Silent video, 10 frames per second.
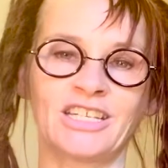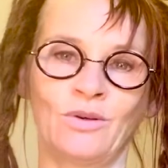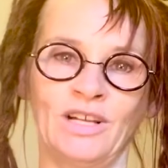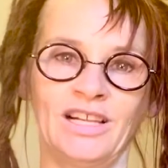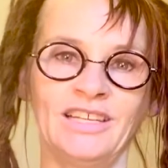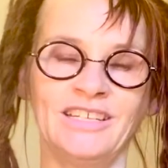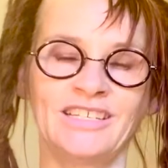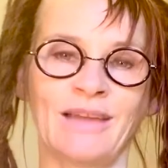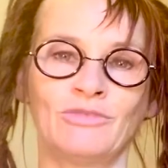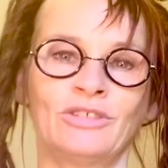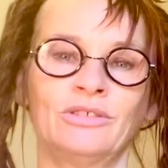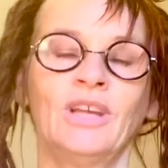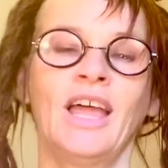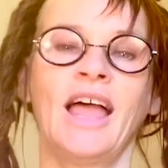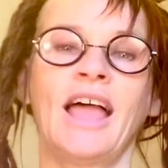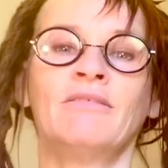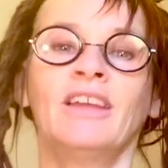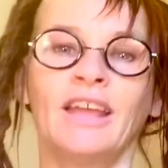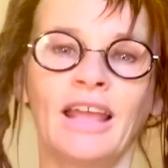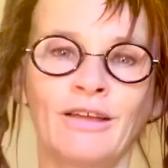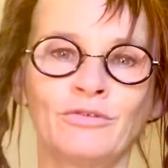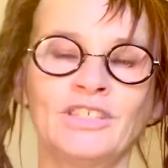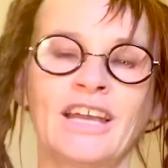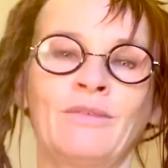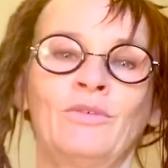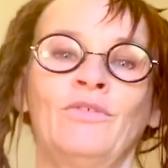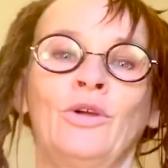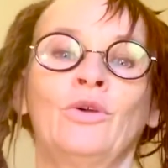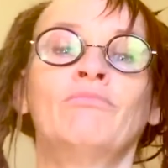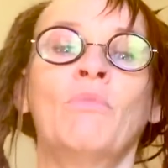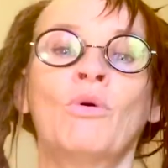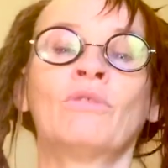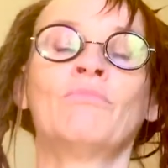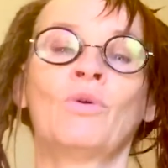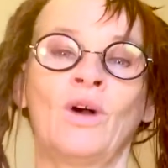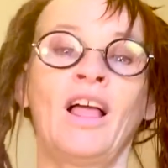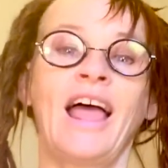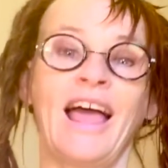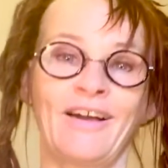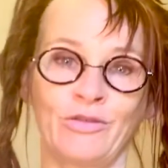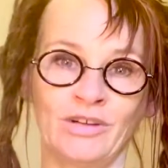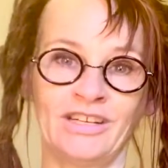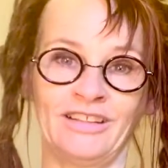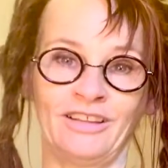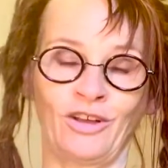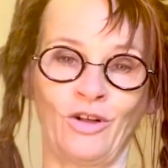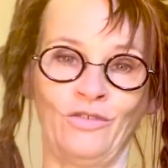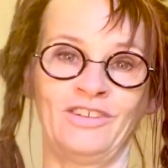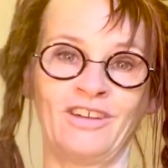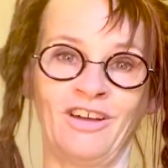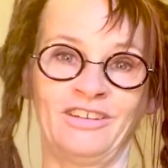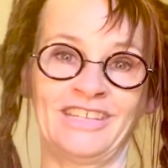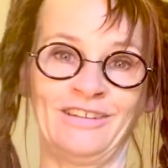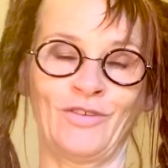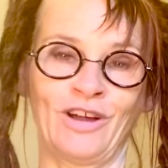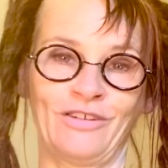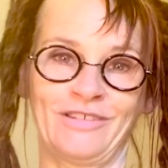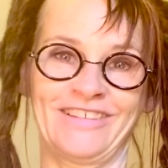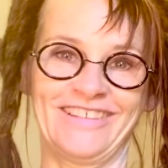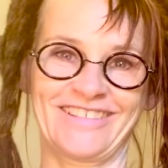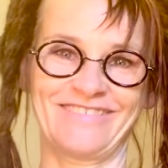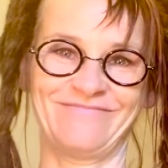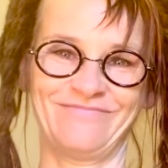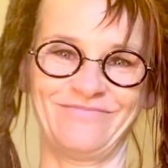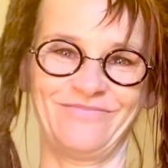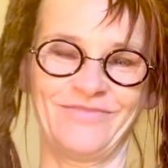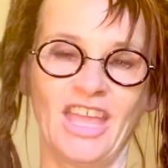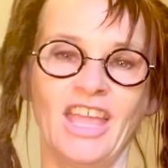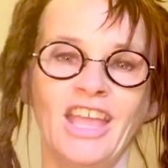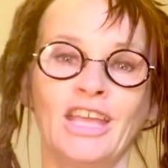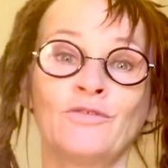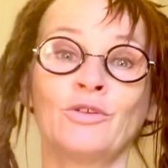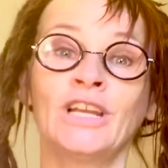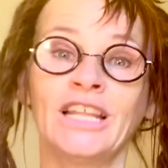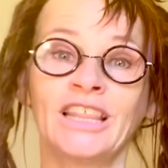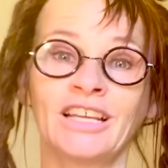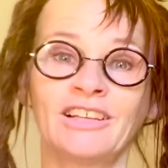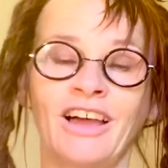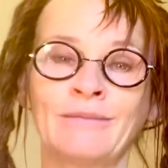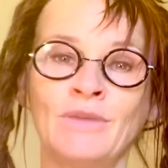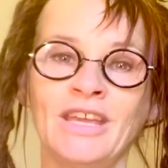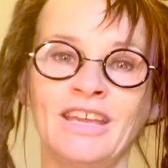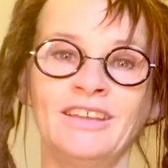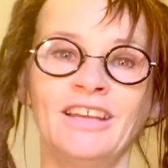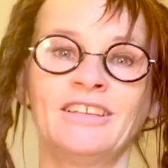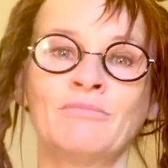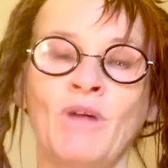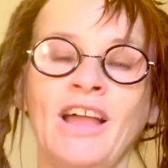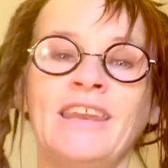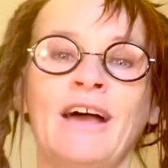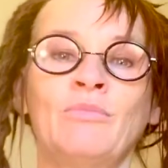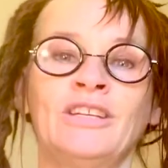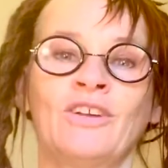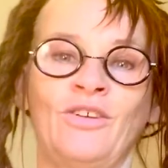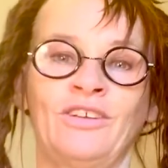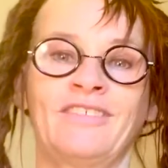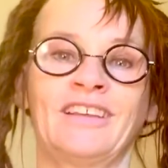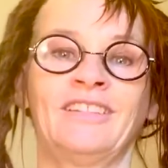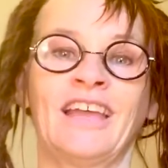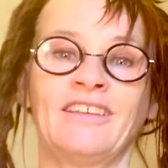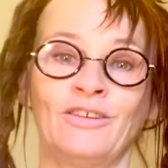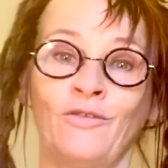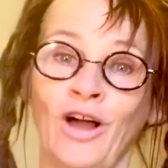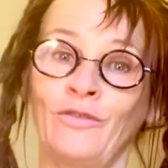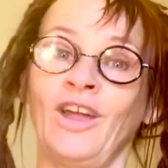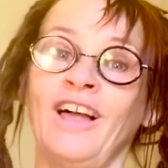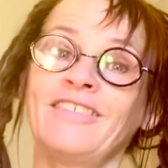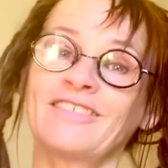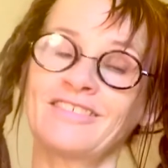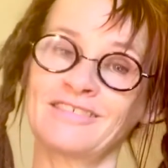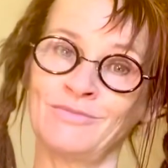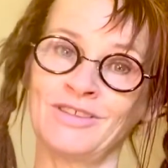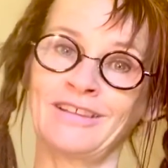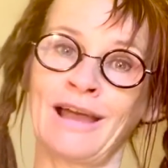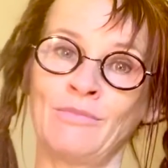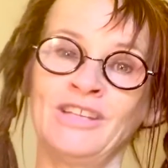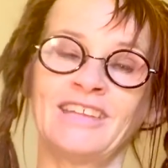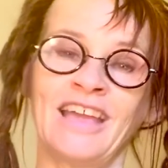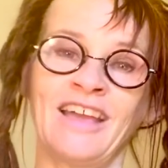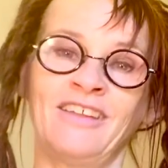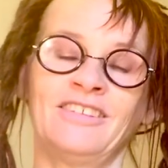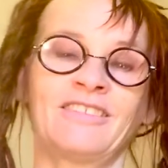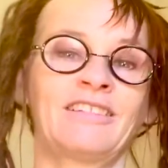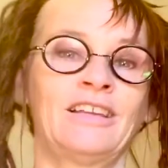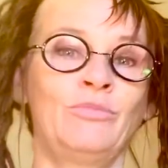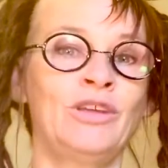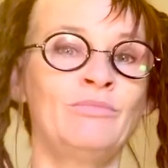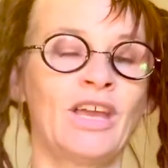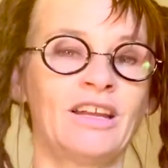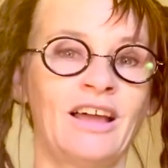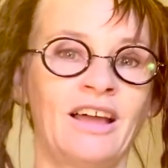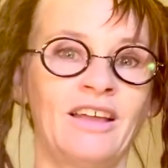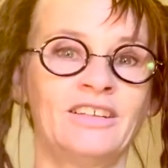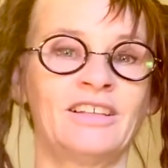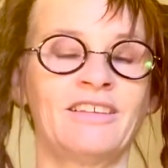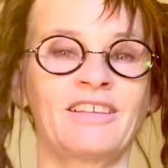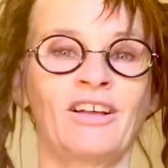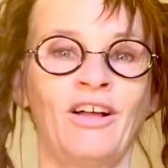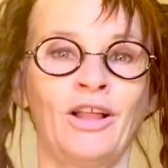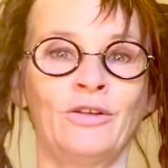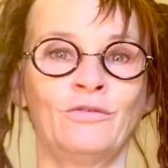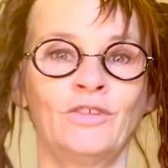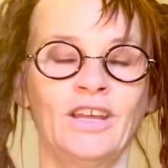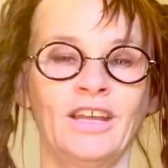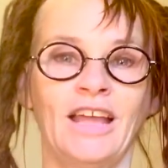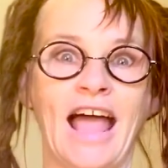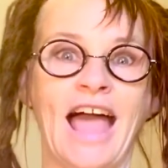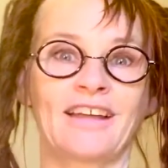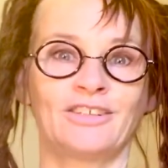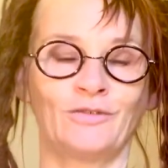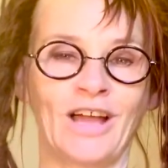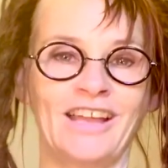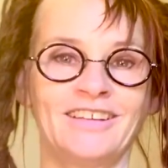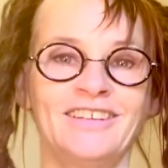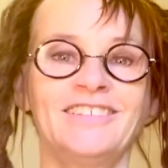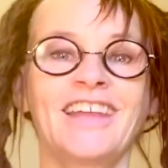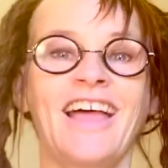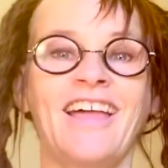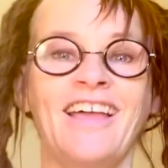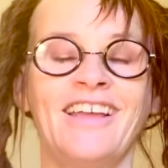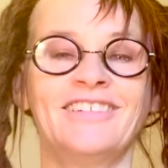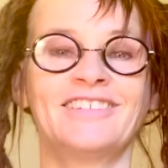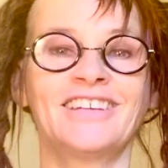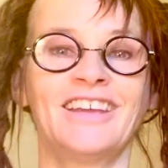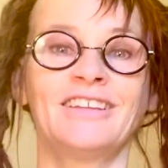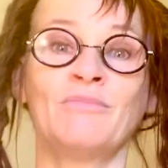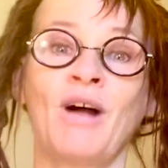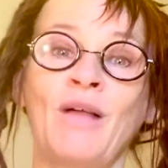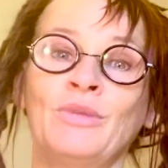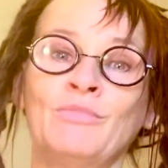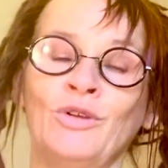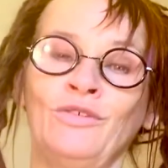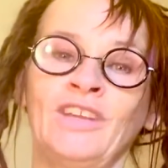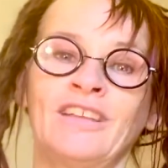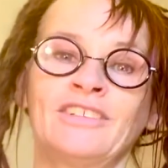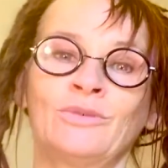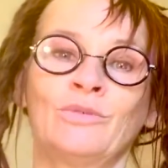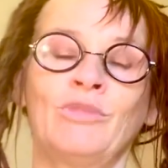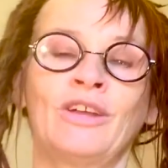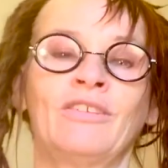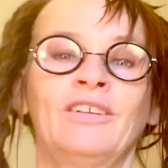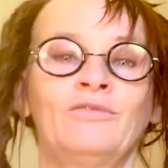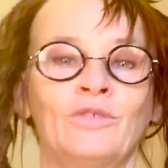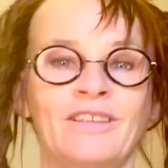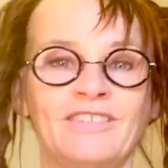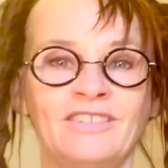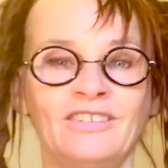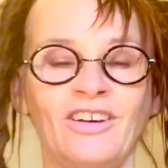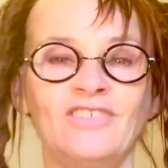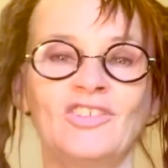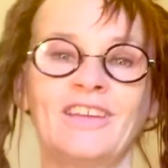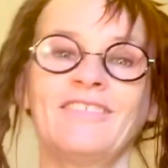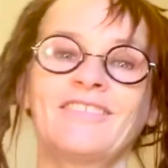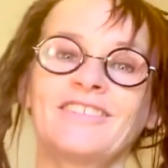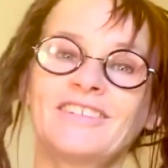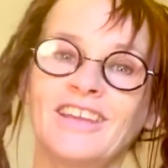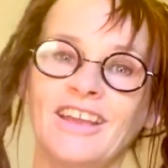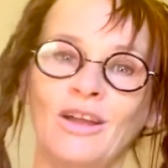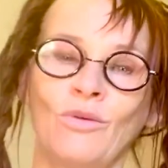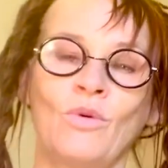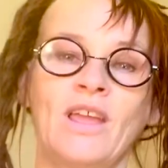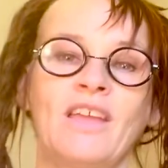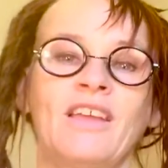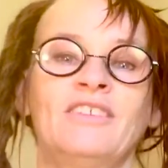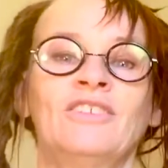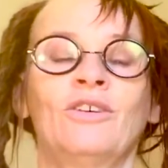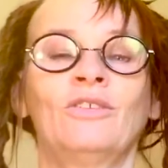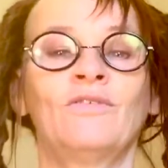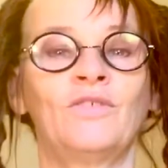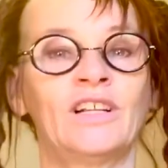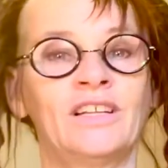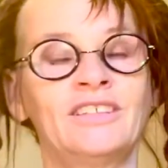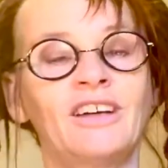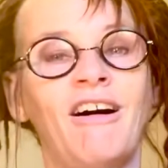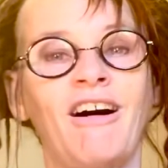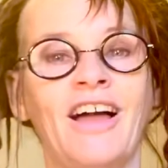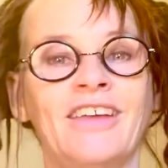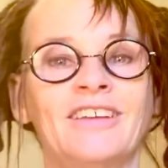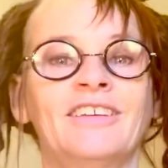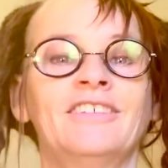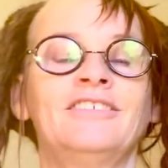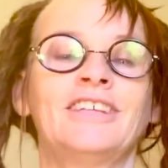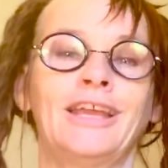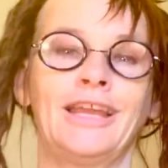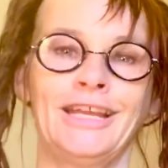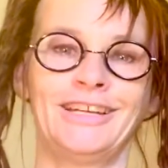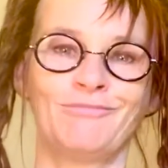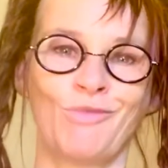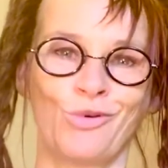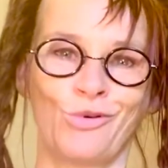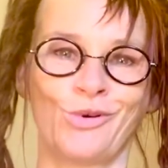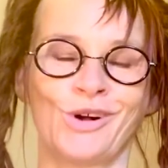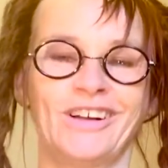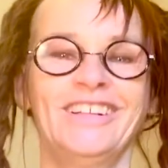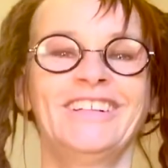quickly adapt to, and every day we've heard more and more how threatening the COVID-19 virus is. If you're anything like me, you might now be noticing that your fight-flight system is coming down, you're sleeping better, you're less kind of activated, and you might be moving into a period of rest and digest, where you're feeling tired, you're eating more,